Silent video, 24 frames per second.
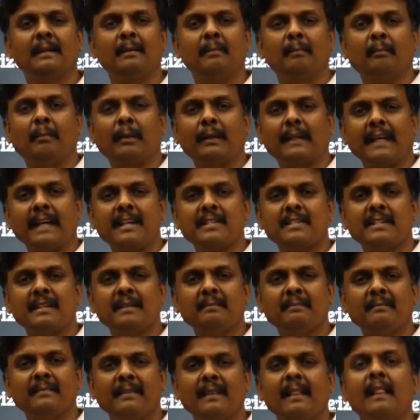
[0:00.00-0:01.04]

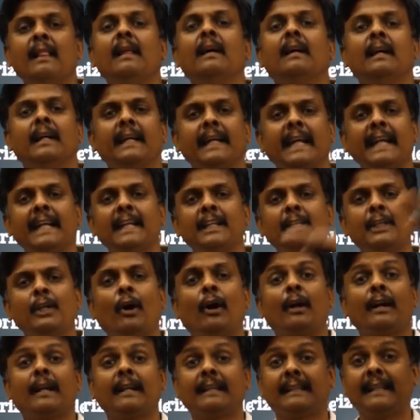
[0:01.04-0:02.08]
potassium in the
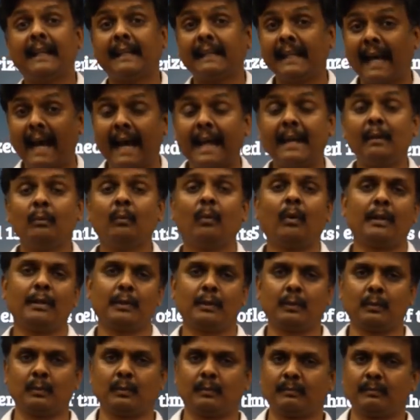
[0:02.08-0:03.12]
order that I want
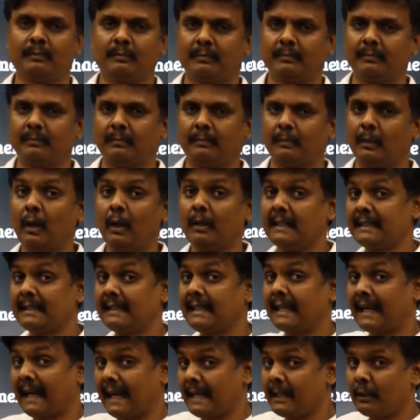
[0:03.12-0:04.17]
to. Not in
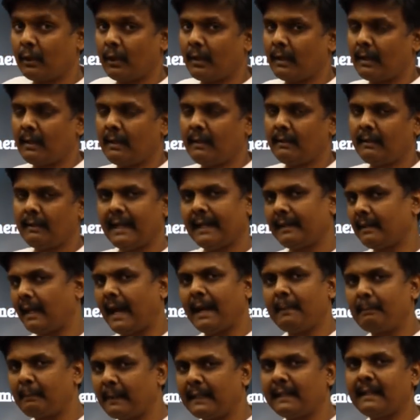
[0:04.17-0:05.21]
the right order. I,
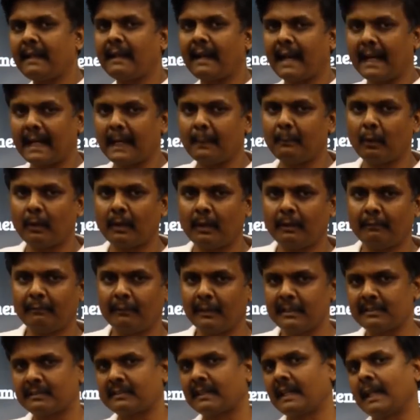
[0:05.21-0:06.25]
I picked a random order.
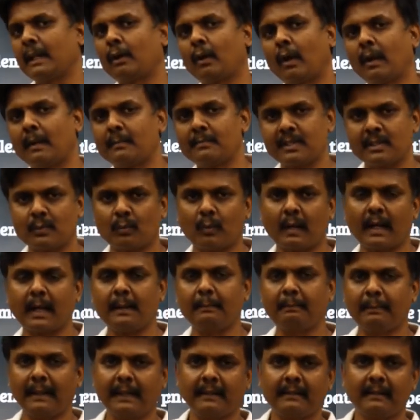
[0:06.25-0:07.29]
First three columns is what I
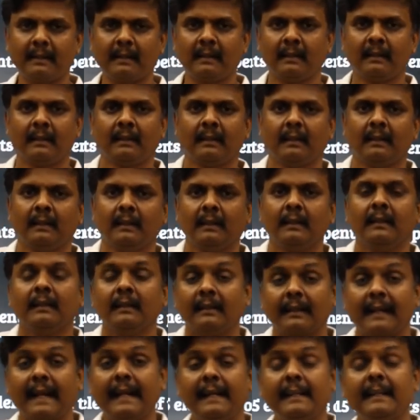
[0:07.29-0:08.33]
picked,
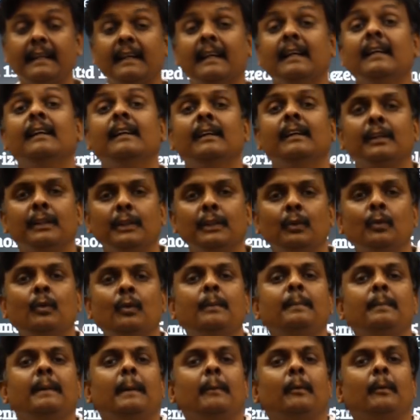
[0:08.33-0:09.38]
right? You
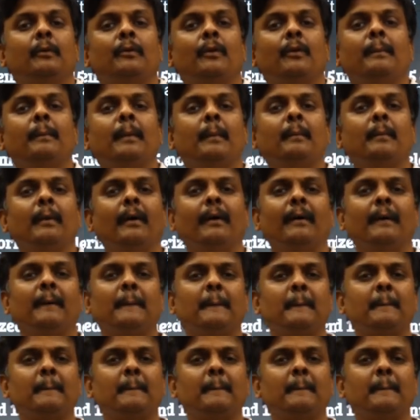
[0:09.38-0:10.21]
would be able to remember.